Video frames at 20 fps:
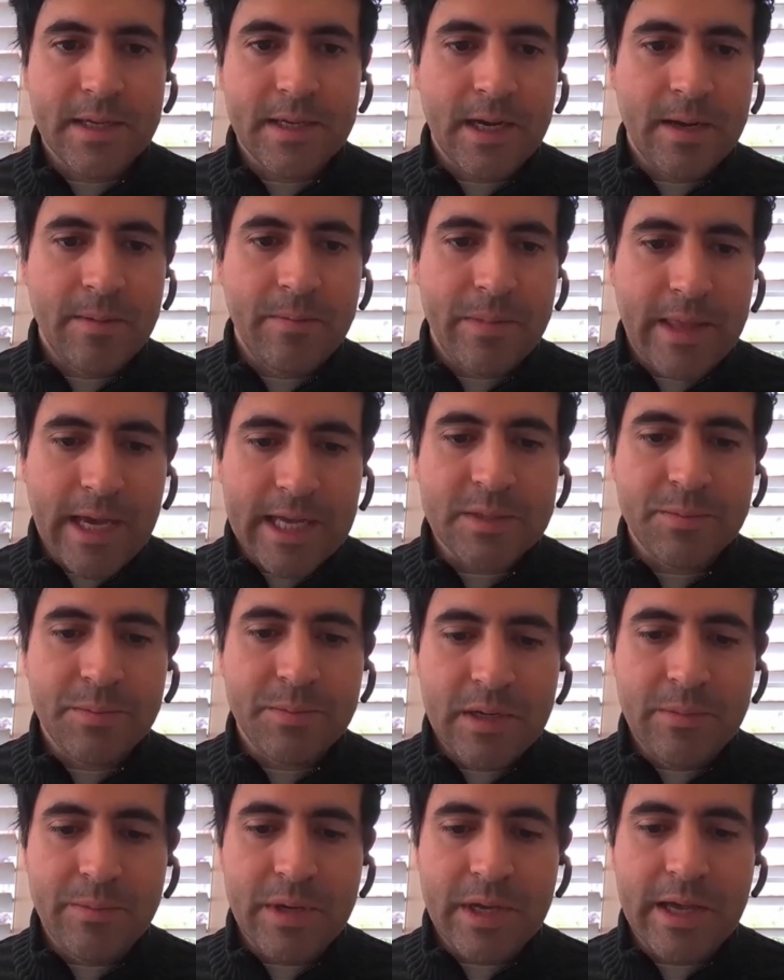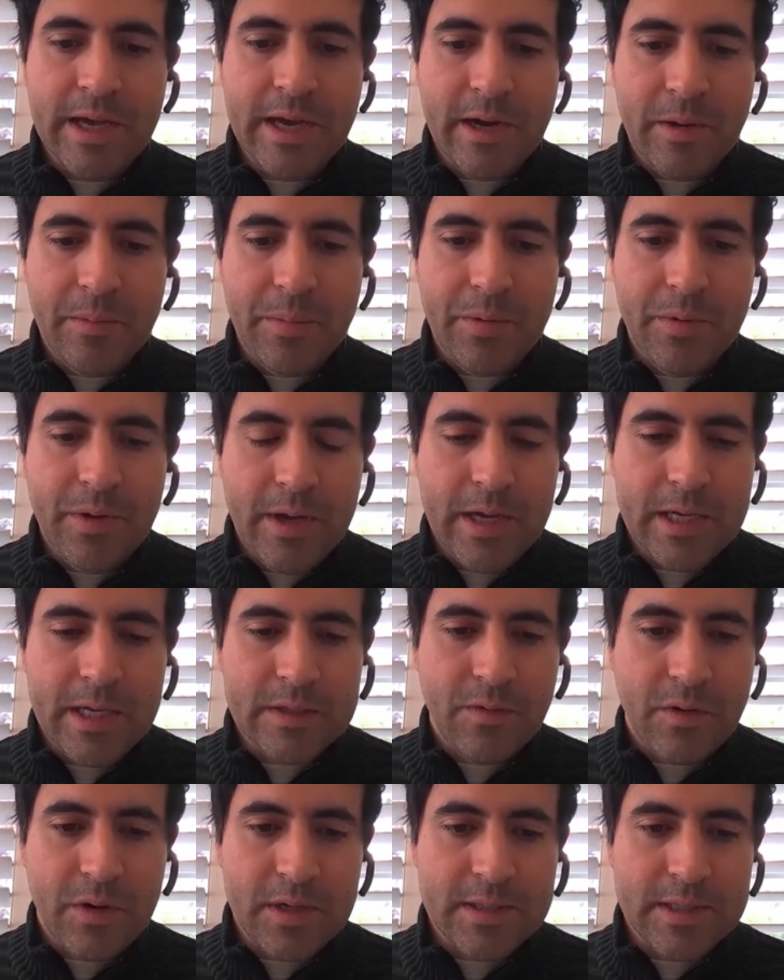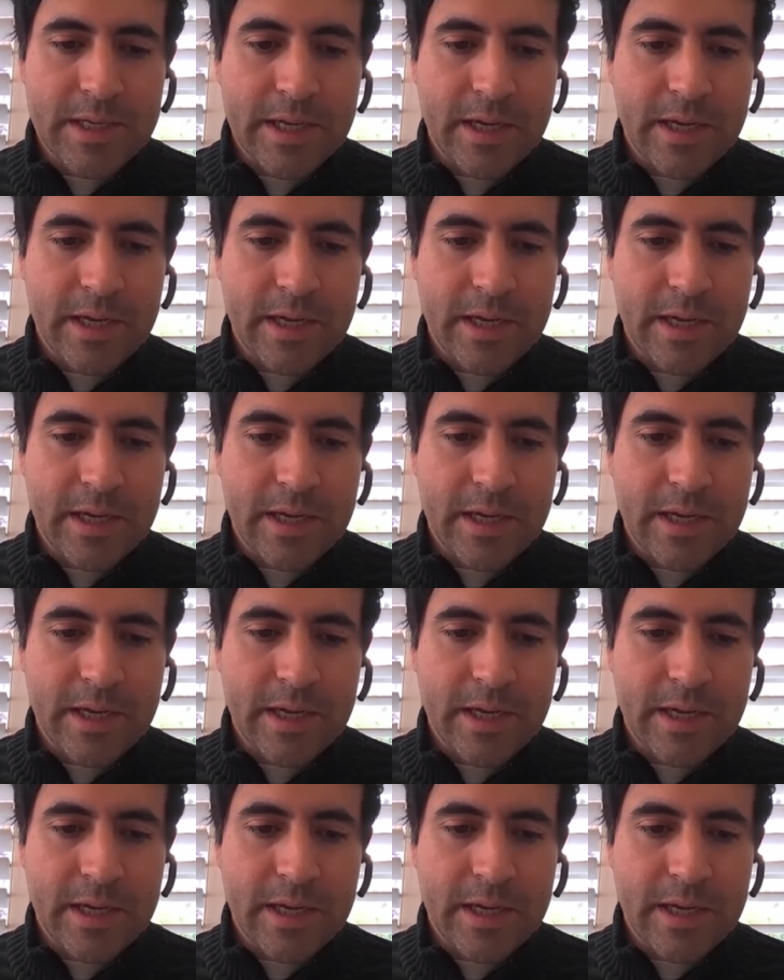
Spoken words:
That's been a big help as far as